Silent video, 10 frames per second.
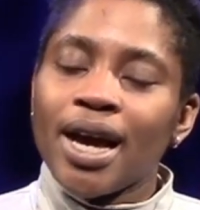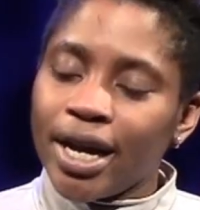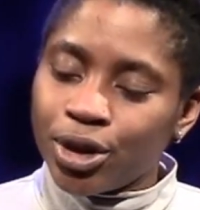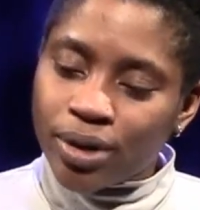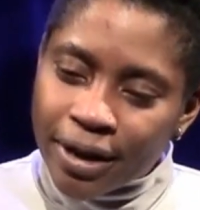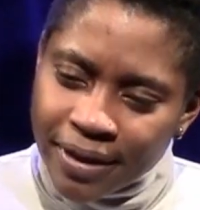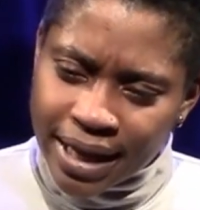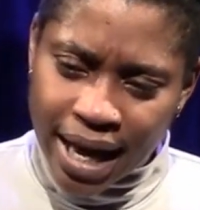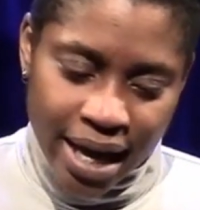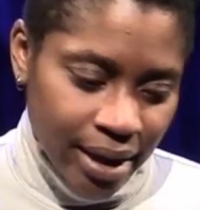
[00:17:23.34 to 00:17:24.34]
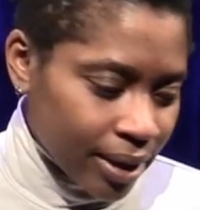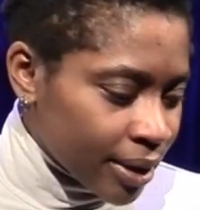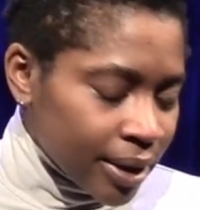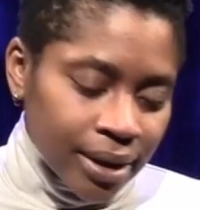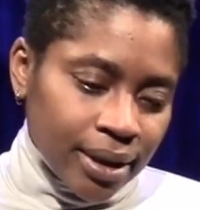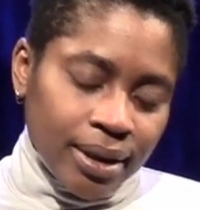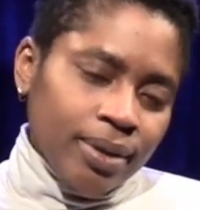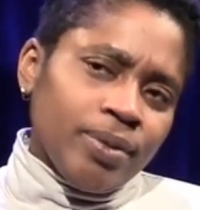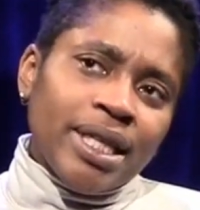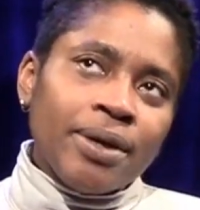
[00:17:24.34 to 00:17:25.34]
I drive again
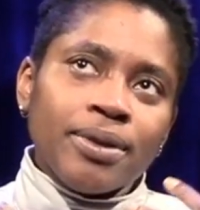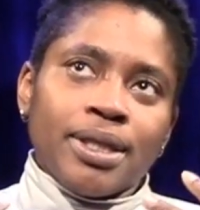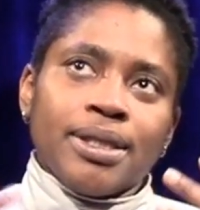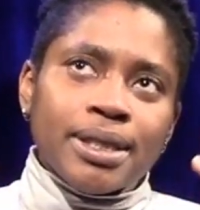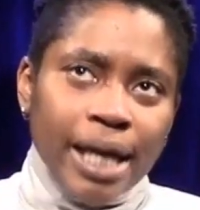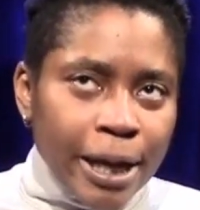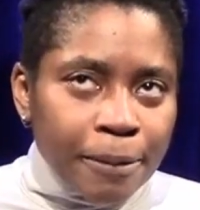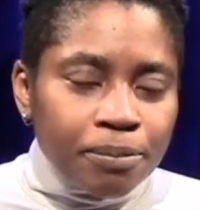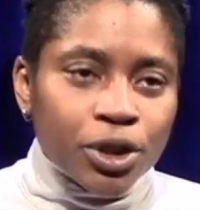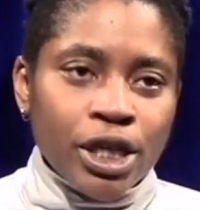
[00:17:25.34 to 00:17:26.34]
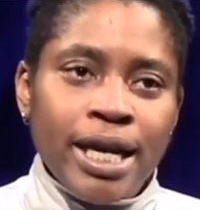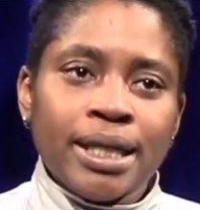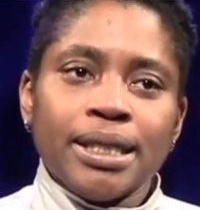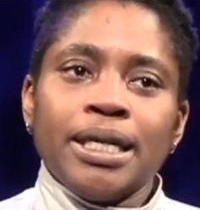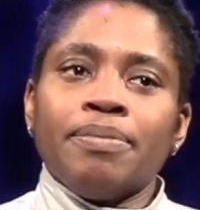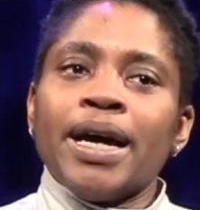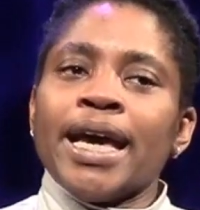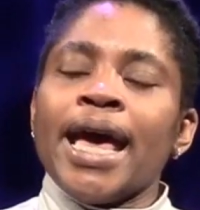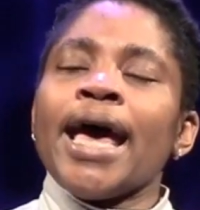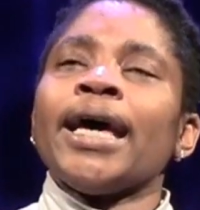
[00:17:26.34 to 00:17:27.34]
without the same chant in my
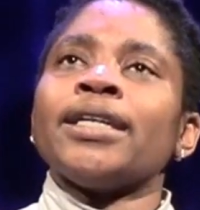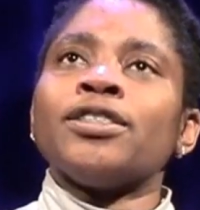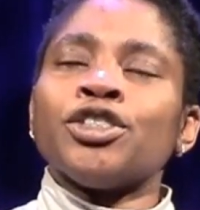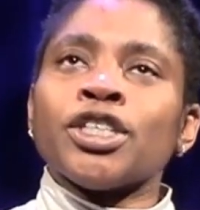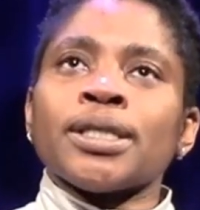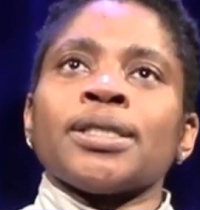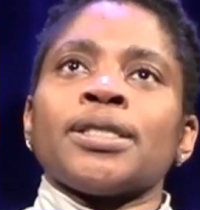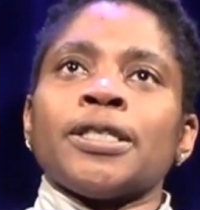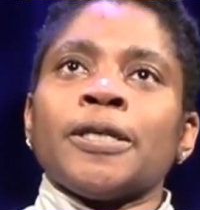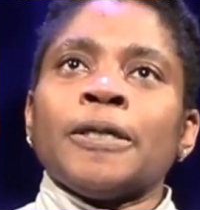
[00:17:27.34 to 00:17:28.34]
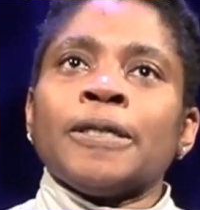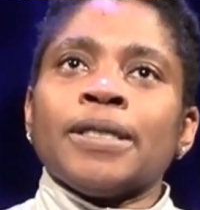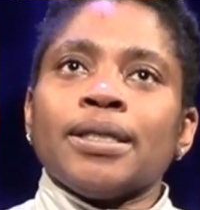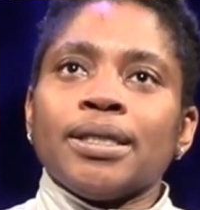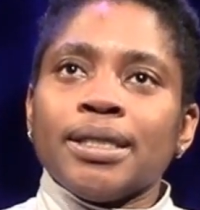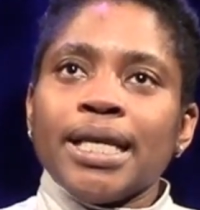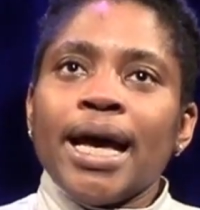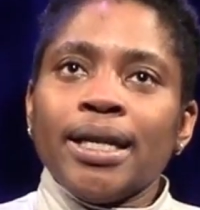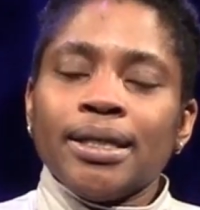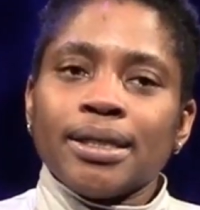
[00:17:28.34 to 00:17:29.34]
head, just
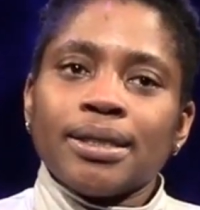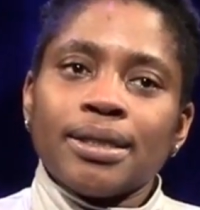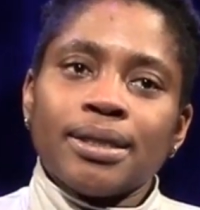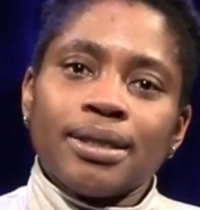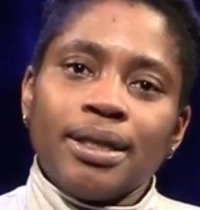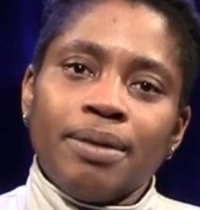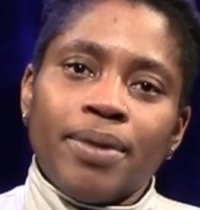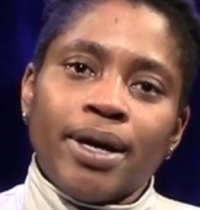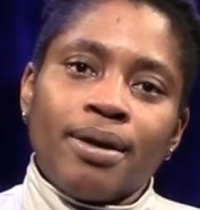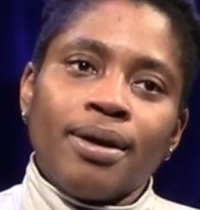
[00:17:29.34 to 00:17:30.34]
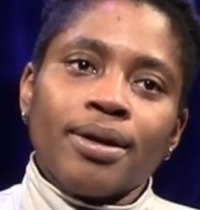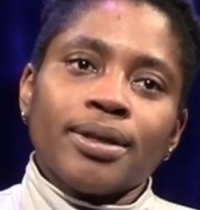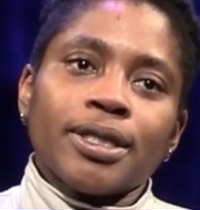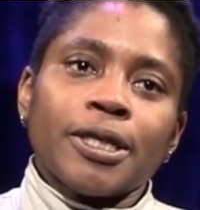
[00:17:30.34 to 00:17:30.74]
sadness in my heart.